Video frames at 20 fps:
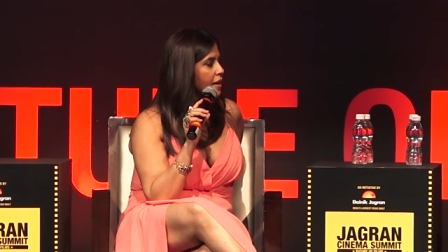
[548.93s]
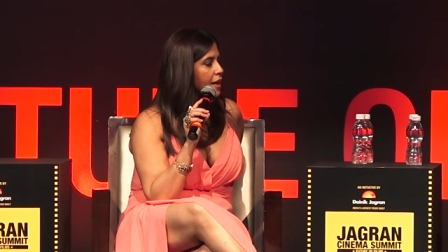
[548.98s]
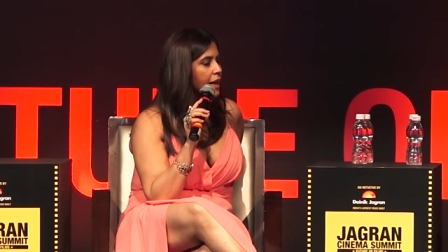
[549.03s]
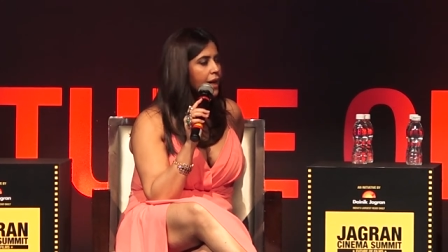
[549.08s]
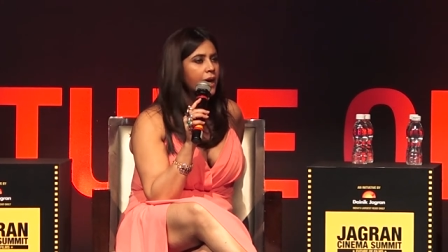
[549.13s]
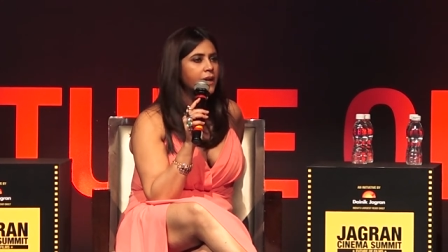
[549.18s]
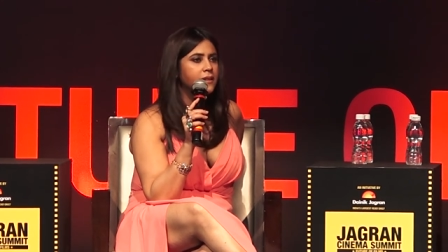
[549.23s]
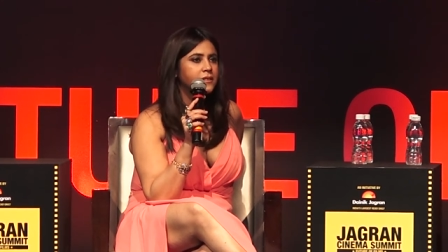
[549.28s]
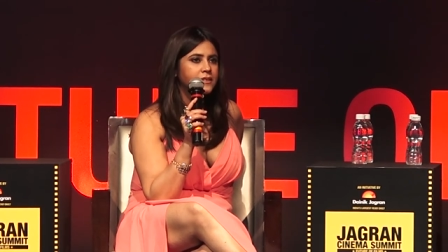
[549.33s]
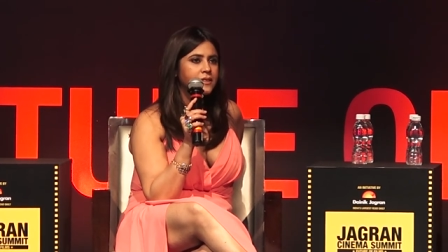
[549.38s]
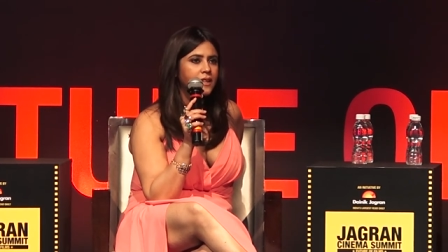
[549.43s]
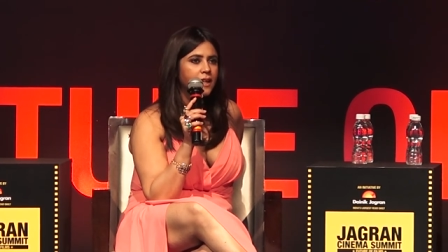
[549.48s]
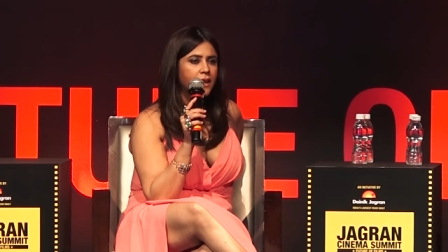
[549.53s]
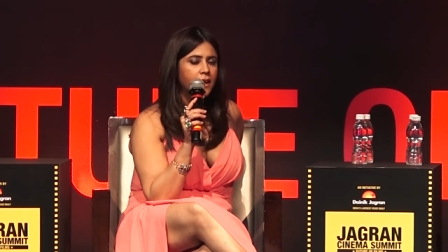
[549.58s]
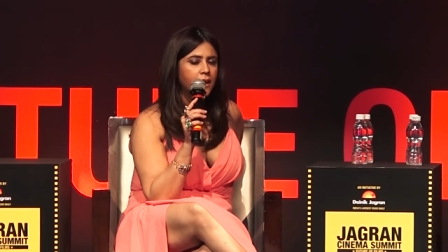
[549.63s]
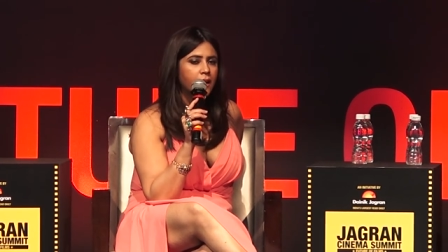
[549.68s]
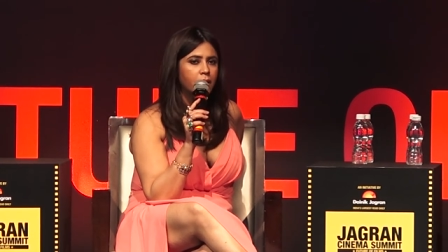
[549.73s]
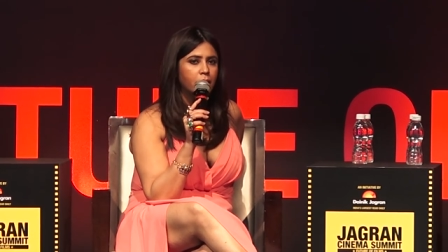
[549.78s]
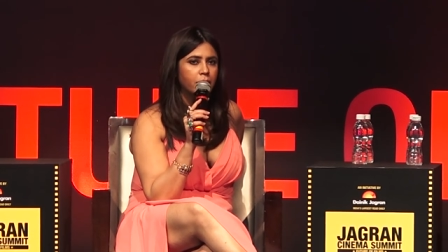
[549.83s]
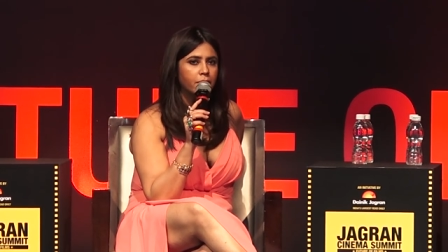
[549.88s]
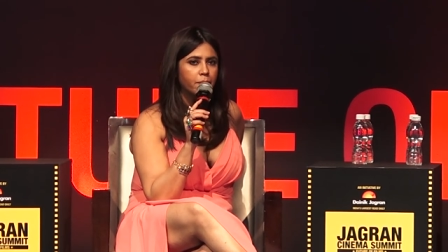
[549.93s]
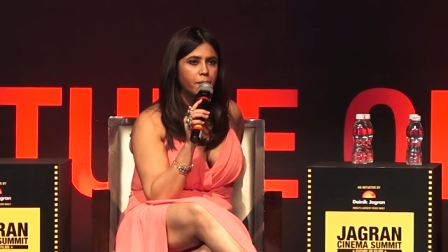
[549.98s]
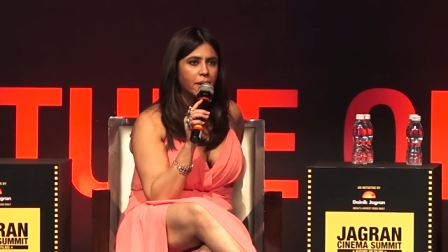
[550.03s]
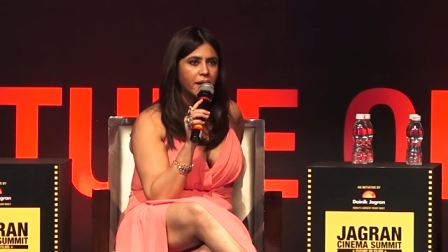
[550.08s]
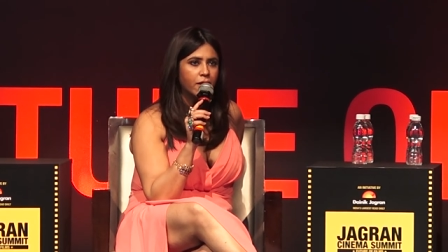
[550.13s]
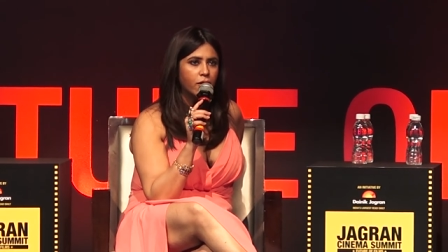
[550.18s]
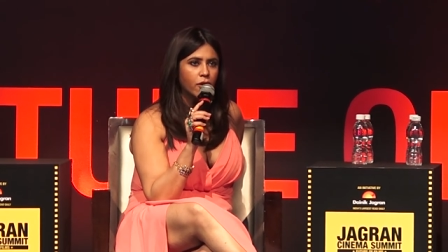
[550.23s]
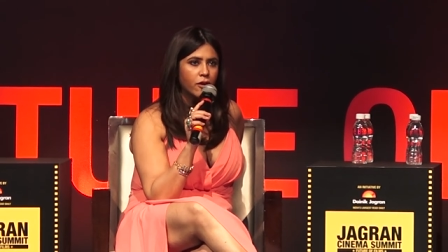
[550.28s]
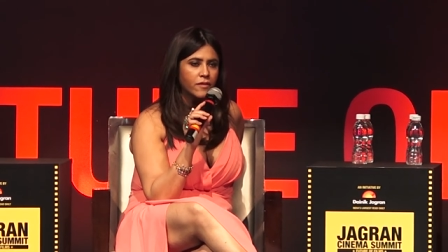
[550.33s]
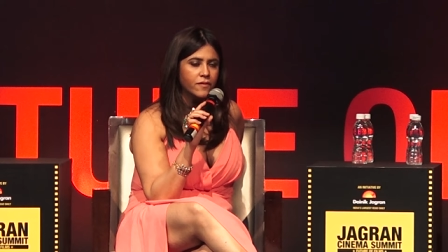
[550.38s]
Like I still,
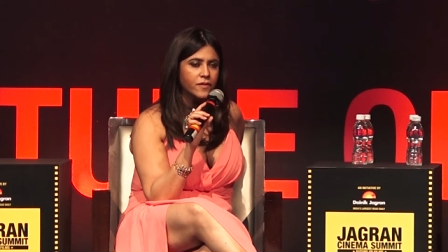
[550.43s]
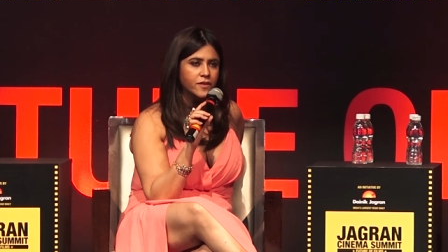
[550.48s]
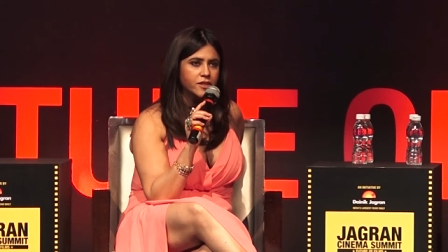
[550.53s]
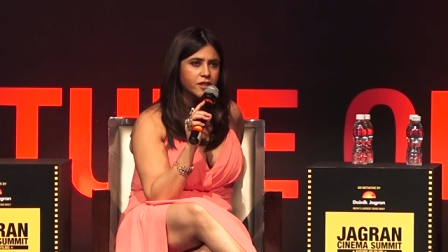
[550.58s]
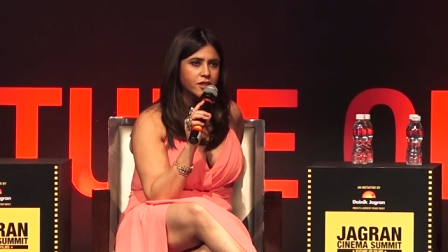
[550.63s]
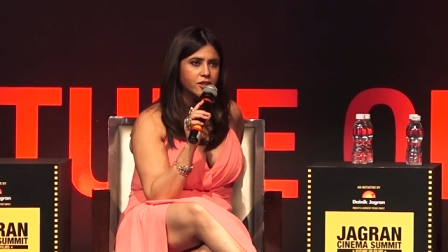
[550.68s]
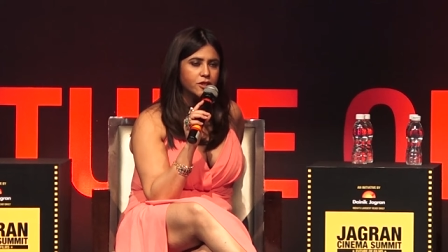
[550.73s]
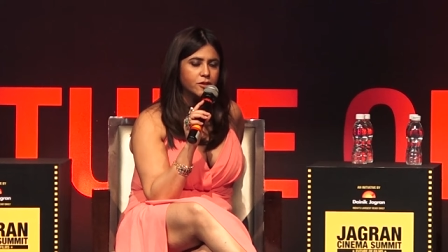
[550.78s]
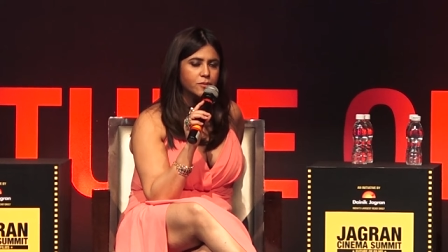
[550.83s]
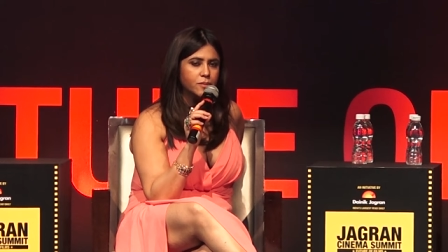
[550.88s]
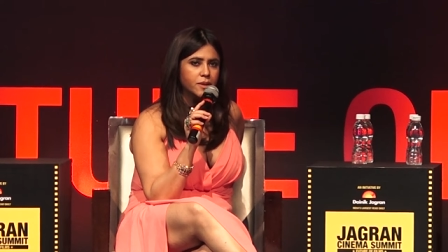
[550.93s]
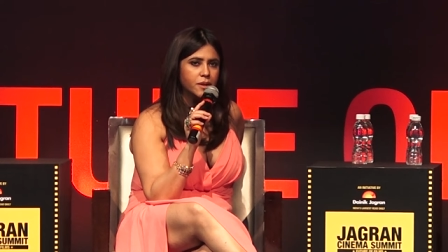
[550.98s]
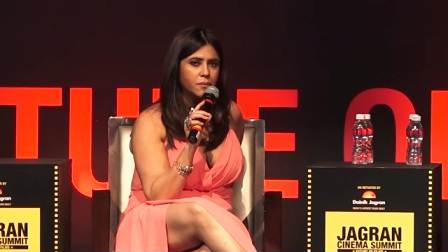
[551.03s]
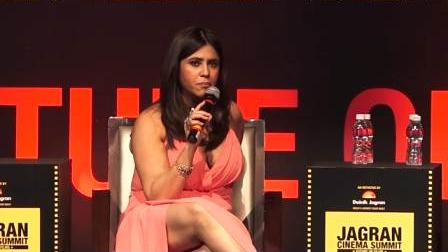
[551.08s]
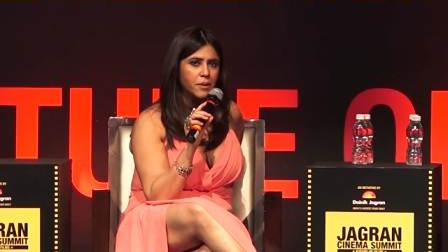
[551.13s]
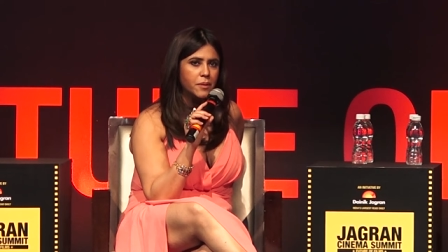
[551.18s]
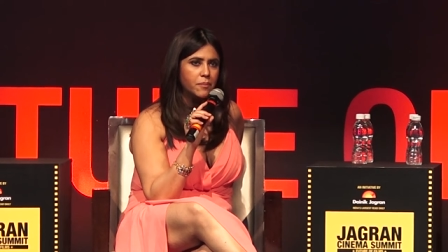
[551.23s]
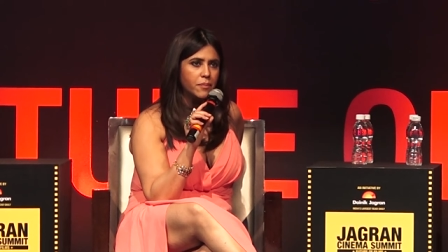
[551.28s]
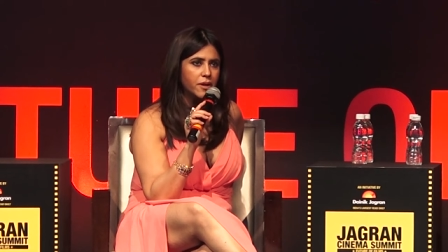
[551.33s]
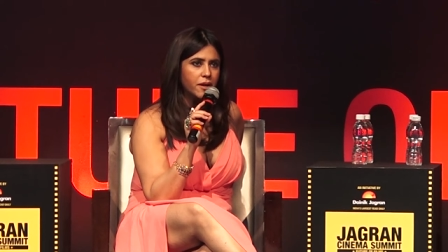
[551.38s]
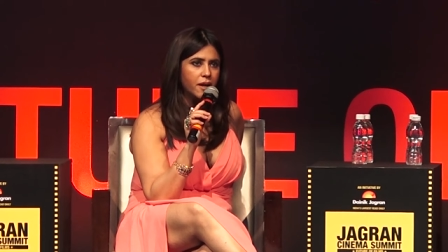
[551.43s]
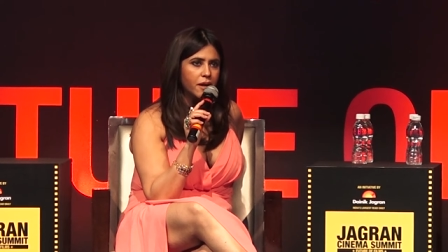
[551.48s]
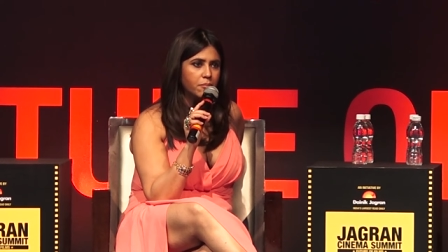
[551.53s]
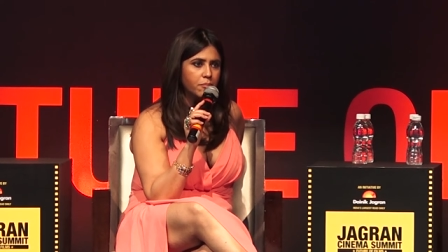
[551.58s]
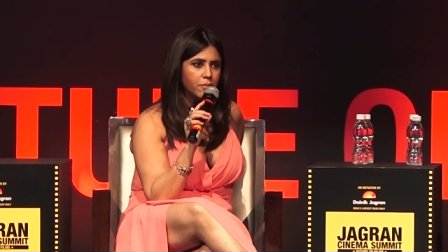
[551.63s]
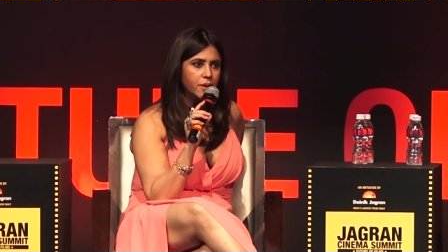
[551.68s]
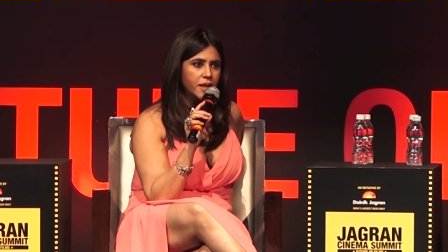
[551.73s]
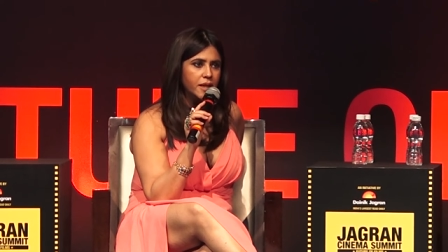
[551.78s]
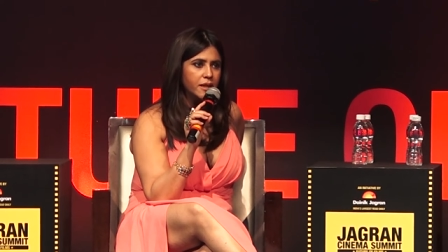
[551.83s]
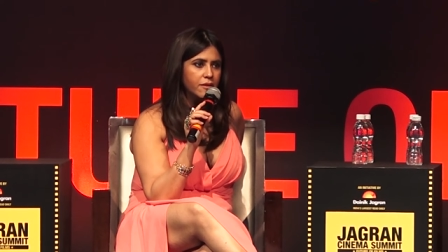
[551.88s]
my conversations with her, people
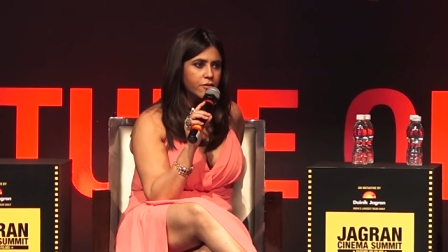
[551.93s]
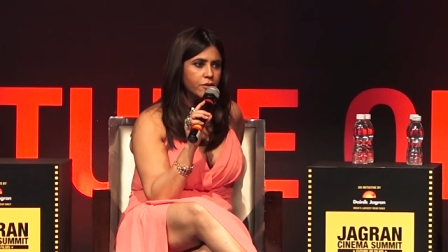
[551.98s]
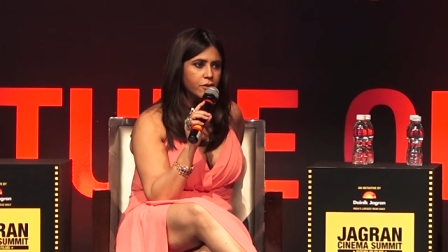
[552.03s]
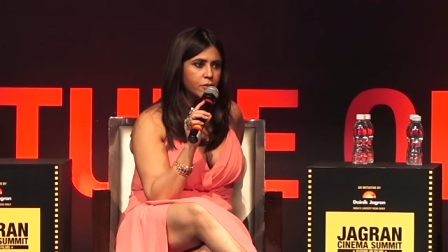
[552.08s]
can't believe.